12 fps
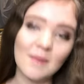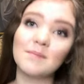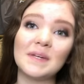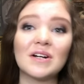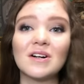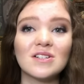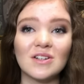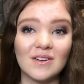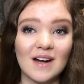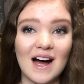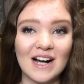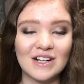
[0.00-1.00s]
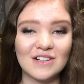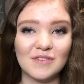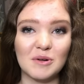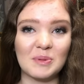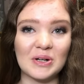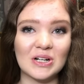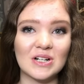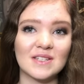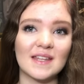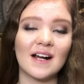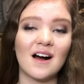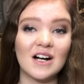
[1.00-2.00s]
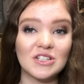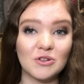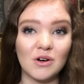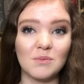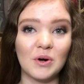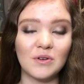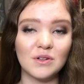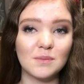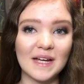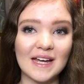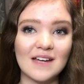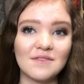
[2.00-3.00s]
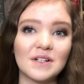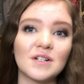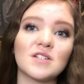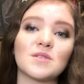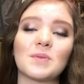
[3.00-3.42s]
Mirrors are not good for birds. They cause hormonal behaviors.